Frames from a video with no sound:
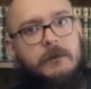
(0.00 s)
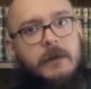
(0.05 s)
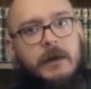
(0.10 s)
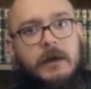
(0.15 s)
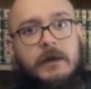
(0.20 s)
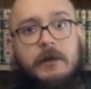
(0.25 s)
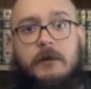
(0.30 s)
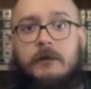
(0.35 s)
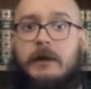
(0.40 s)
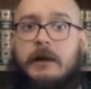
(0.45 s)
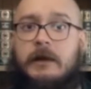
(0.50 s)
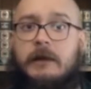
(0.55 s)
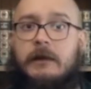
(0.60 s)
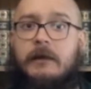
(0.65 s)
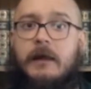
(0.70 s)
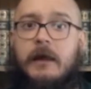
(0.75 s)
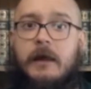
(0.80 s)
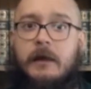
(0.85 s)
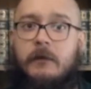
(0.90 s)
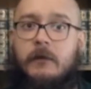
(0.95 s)
make it unique to
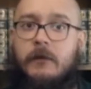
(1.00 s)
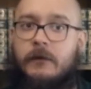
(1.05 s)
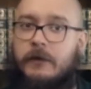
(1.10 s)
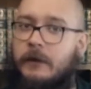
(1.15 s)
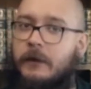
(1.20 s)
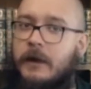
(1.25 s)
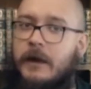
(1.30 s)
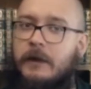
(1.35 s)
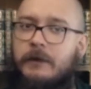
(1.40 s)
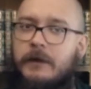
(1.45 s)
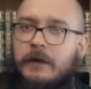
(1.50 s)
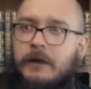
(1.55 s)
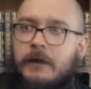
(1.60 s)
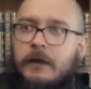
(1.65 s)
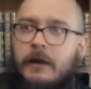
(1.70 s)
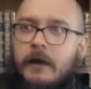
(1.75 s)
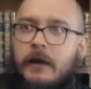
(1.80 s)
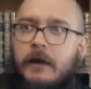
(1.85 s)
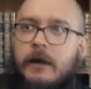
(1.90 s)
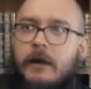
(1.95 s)
them, or they might
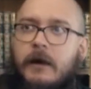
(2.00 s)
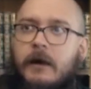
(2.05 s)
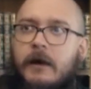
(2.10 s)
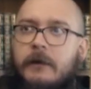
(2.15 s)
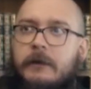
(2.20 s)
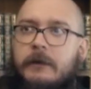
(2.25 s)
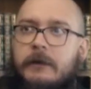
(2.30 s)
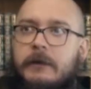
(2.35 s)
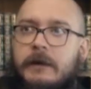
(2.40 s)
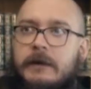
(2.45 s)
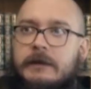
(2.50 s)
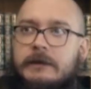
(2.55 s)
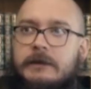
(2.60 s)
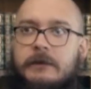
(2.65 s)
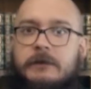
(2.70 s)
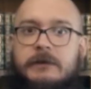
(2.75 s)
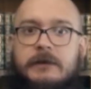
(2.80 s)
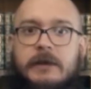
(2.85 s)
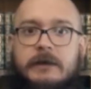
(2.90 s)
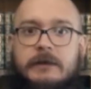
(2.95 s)
be in
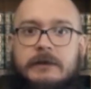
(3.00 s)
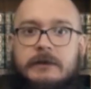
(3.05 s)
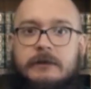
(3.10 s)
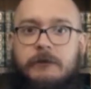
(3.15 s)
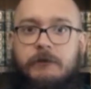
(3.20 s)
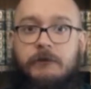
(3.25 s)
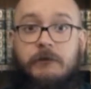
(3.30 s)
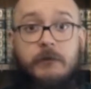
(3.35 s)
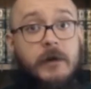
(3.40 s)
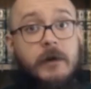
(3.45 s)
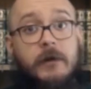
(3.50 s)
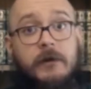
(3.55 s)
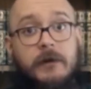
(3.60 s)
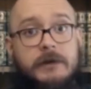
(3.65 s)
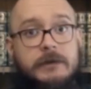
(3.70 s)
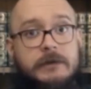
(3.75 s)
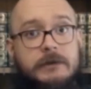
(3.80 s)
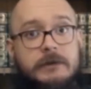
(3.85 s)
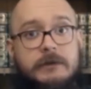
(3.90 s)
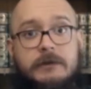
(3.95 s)
some sense
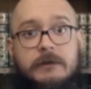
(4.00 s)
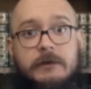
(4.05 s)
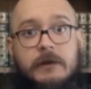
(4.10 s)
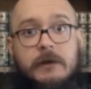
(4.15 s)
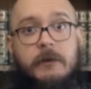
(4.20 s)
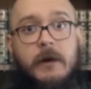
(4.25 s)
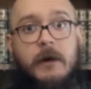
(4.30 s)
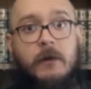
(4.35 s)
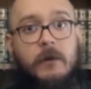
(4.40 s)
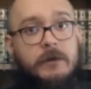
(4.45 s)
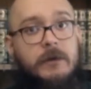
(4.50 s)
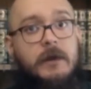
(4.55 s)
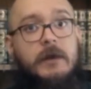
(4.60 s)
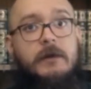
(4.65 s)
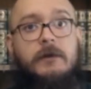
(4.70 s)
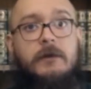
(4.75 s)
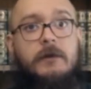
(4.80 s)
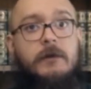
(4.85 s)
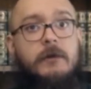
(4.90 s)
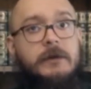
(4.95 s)
purists about what they
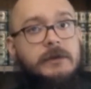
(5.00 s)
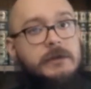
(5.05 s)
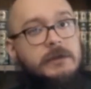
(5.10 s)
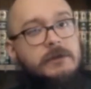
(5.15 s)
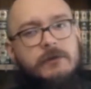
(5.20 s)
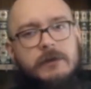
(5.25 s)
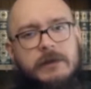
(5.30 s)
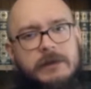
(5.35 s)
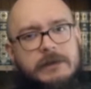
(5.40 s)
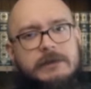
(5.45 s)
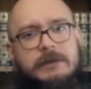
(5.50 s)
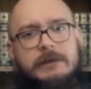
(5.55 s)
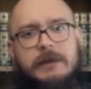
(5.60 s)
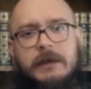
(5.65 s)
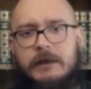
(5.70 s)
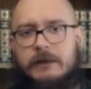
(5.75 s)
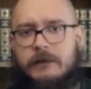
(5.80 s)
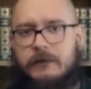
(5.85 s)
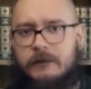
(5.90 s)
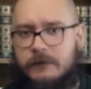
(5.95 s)
do and just really
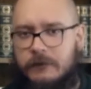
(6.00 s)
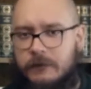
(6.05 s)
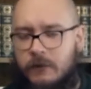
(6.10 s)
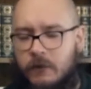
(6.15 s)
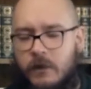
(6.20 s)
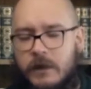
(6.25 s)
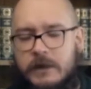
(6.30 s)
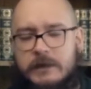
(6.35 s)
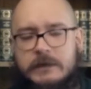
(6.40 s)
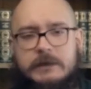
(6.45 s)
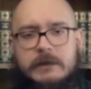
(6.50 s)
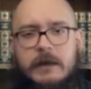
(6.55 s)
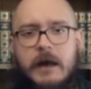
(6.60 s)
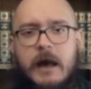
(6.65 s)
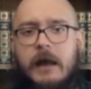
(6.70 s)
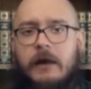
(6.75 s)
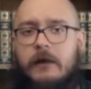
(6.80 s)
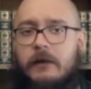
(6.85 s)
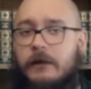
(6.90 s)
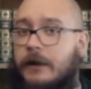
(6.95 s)
stick to one
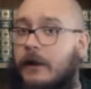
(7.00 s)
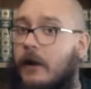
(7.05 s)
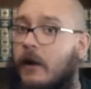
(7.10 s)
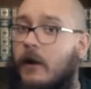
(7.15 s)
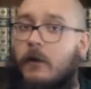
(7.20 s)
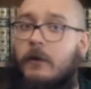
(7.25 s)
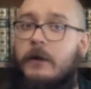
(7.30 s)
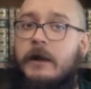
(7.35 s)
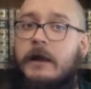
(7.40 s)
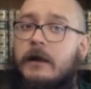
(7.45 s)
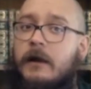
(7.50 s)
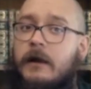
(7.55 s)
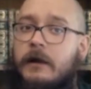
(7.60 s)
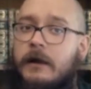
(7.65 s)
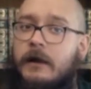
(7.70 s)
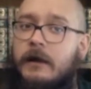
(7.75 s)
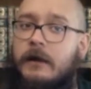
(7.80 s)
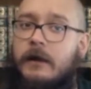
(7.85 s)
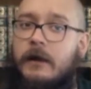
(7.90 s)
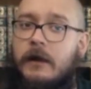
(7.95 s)
style and hone in on
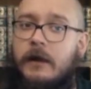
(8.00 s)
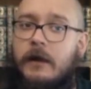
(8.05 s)
it.